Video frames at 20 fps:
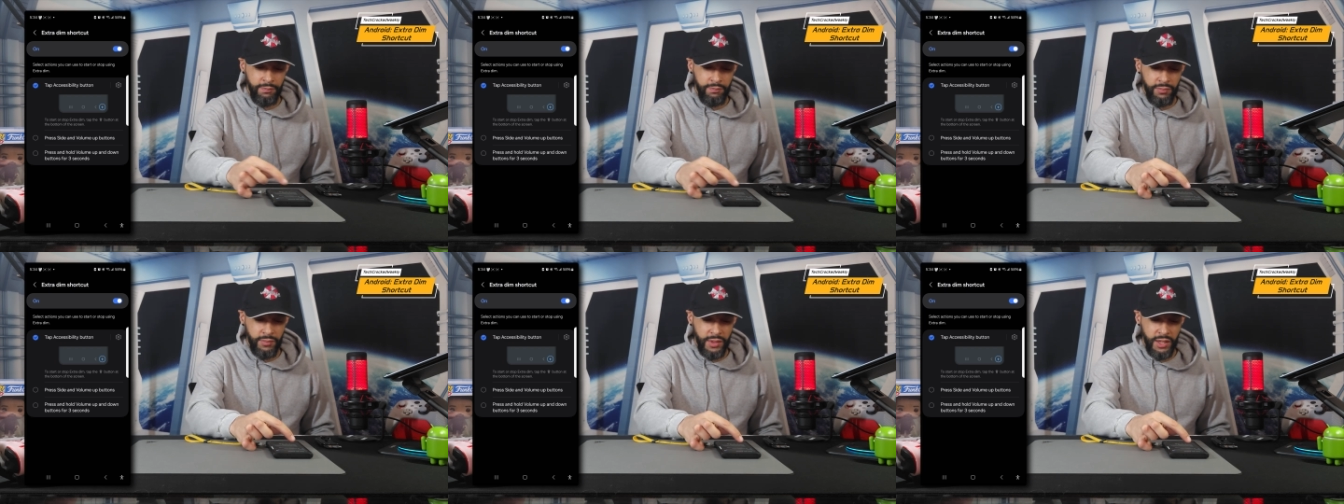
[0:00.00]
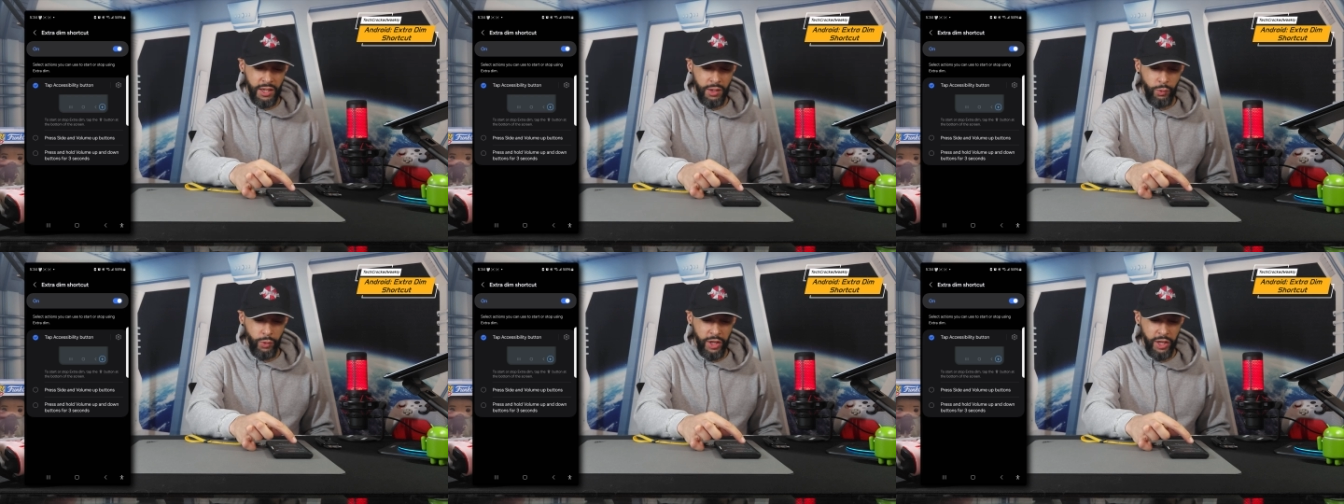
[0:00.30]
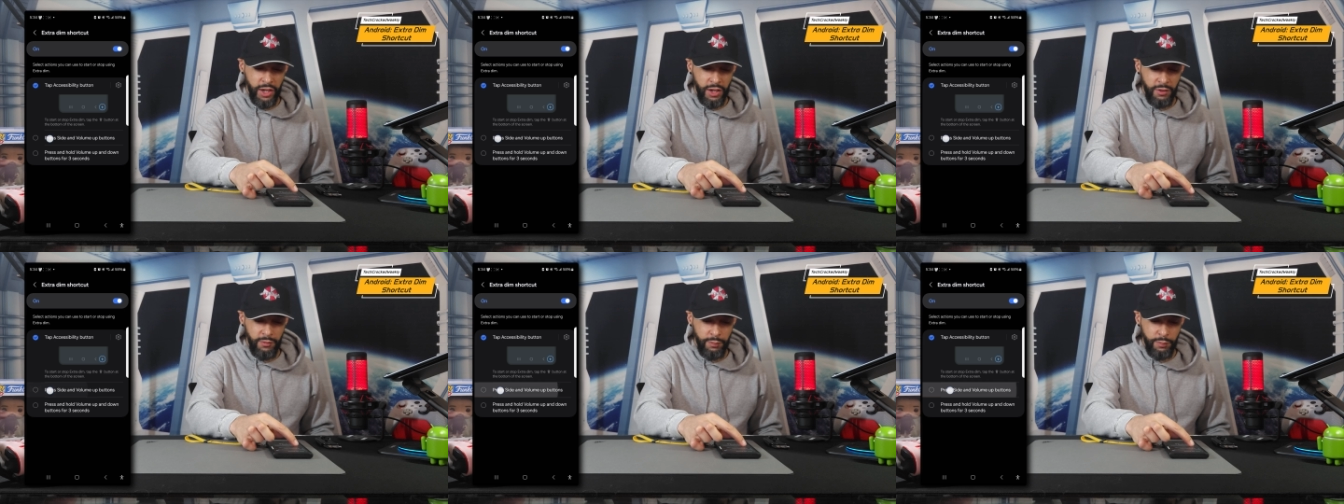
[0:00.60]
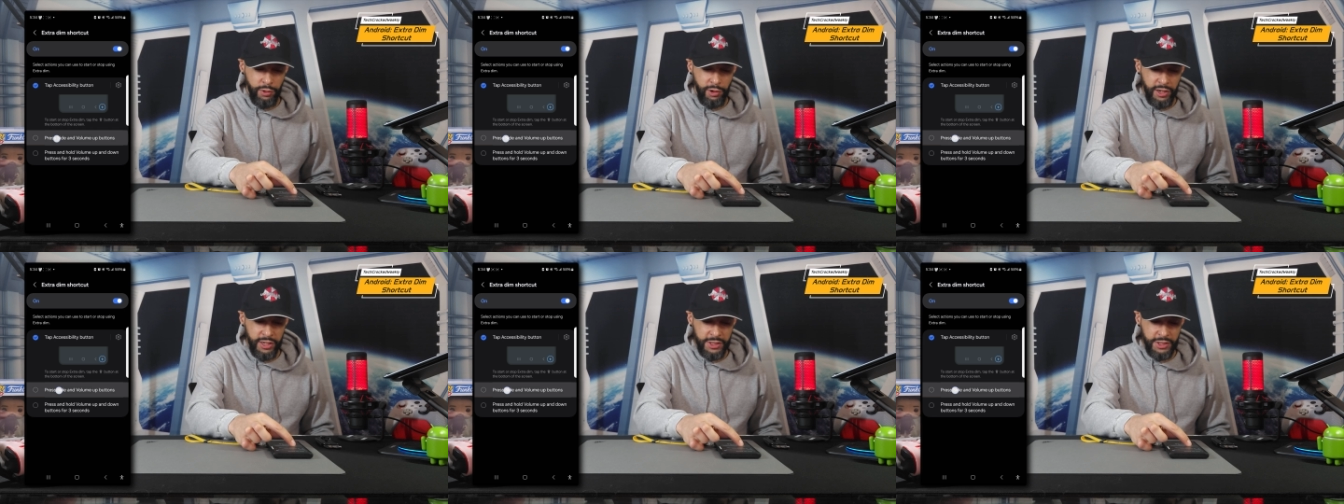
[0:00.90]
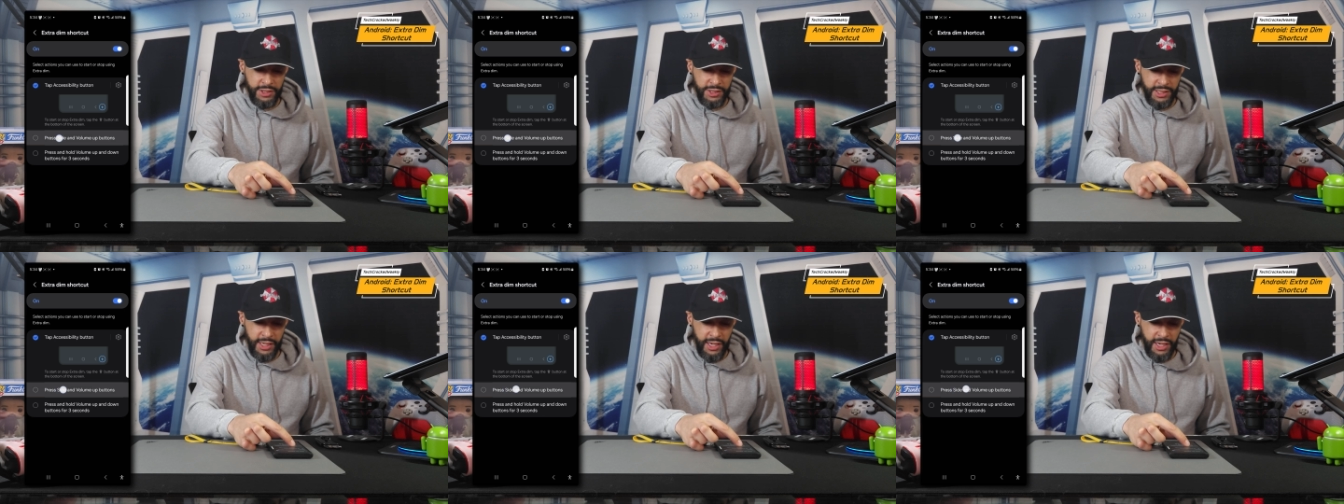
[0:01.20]
Then we have press
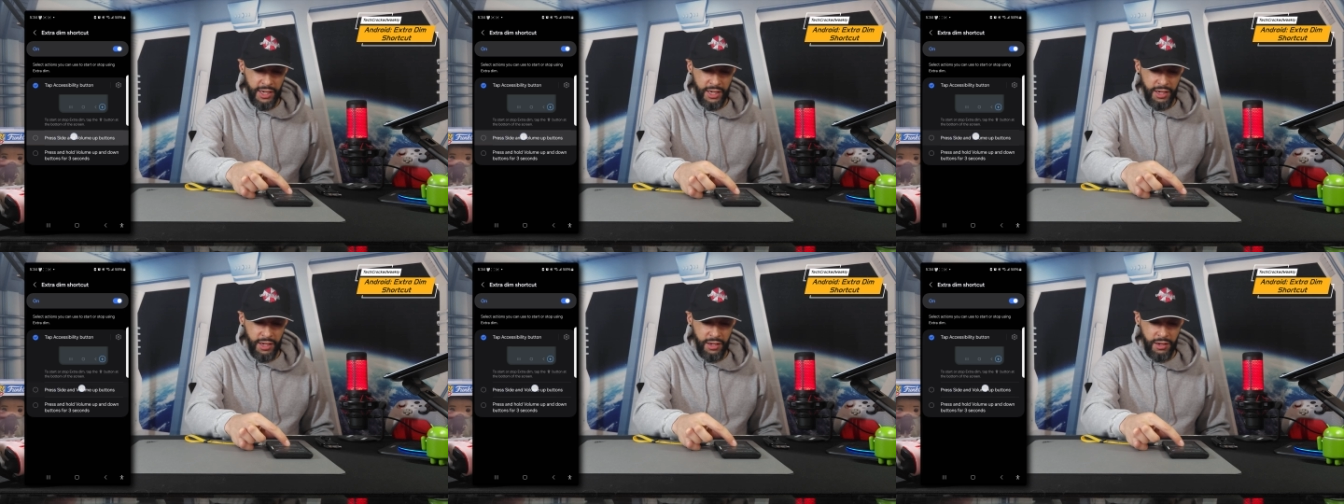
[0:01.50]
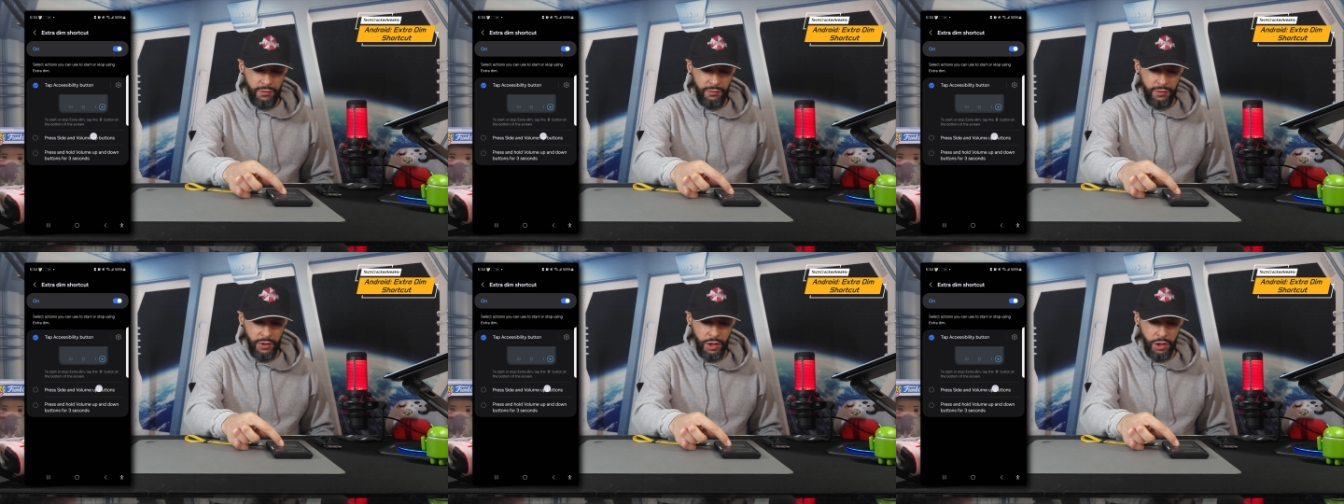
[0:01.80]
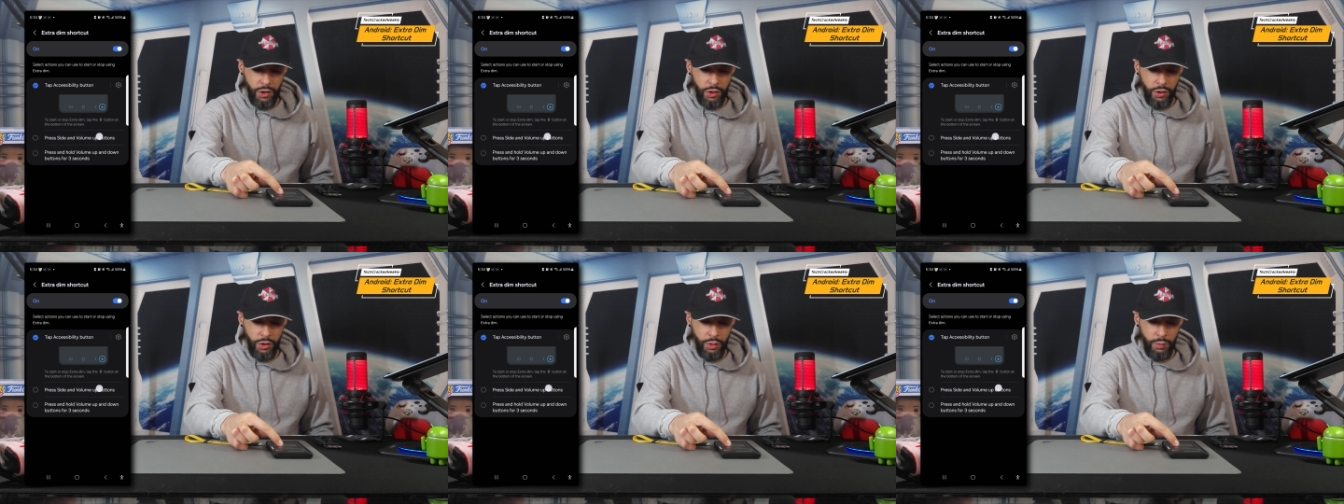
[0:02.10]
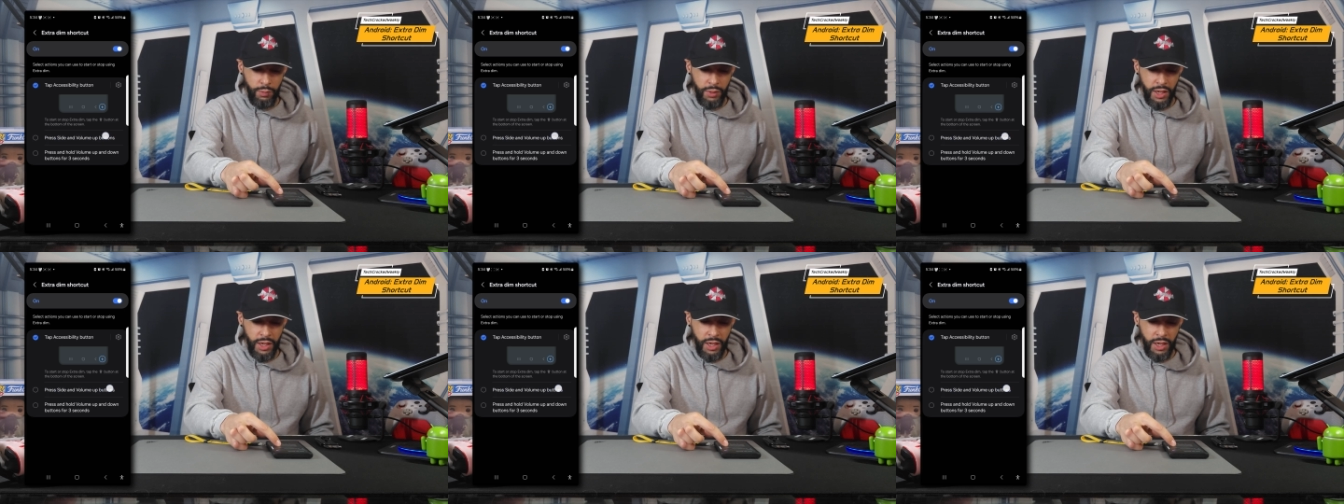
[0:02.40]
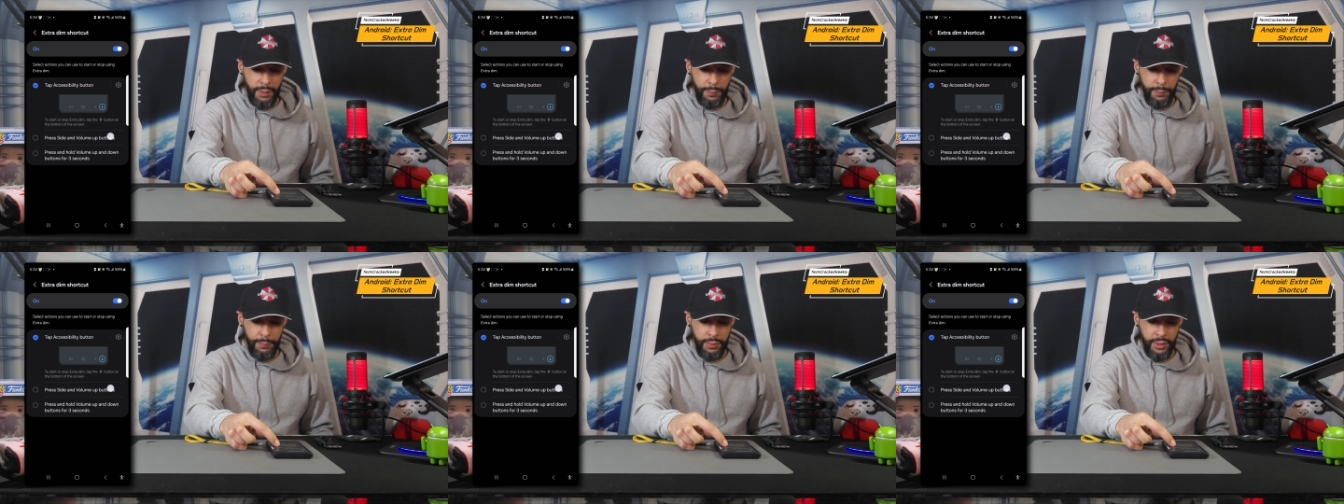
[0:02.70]
side and volume
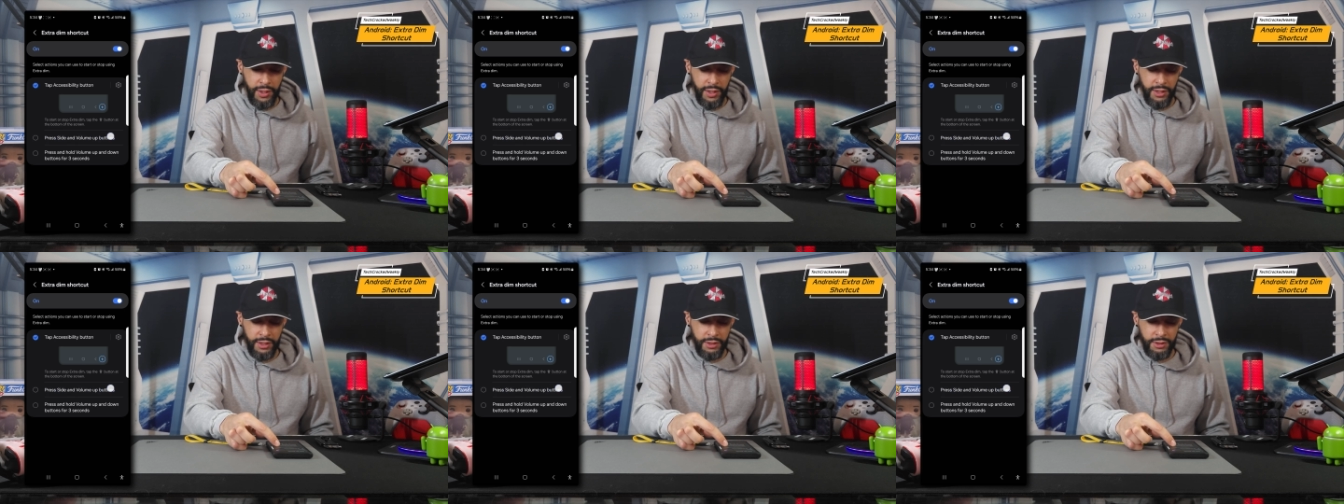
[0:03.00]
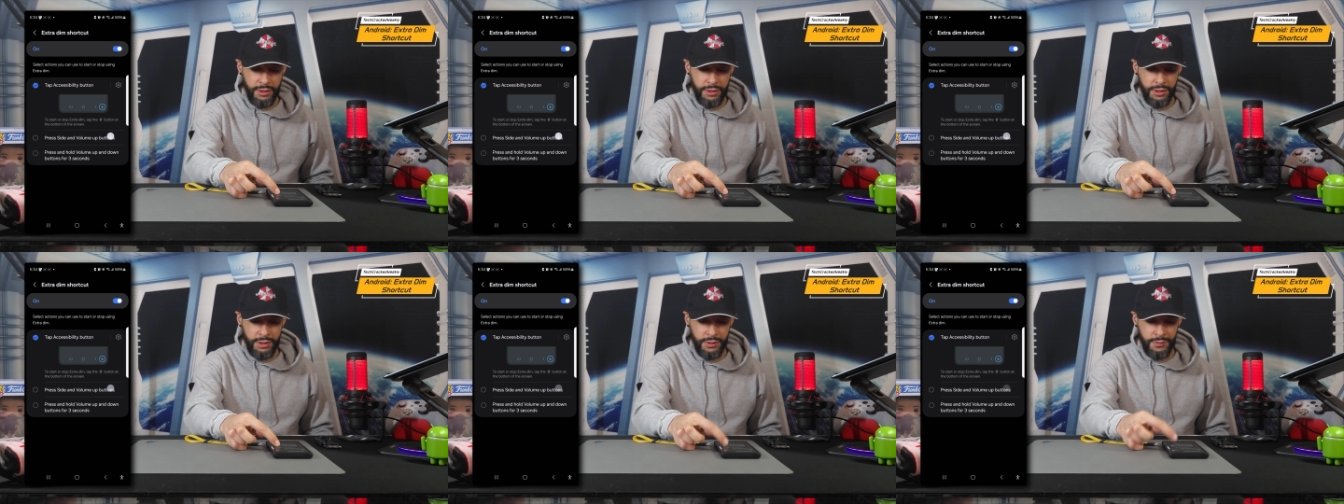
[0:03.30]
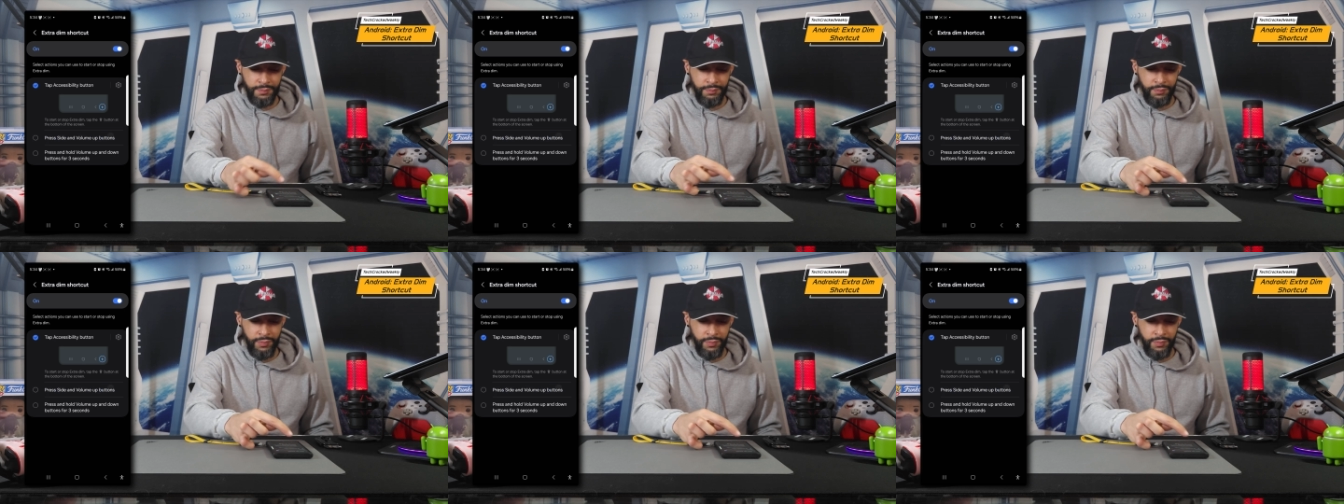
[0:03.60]
up buttons.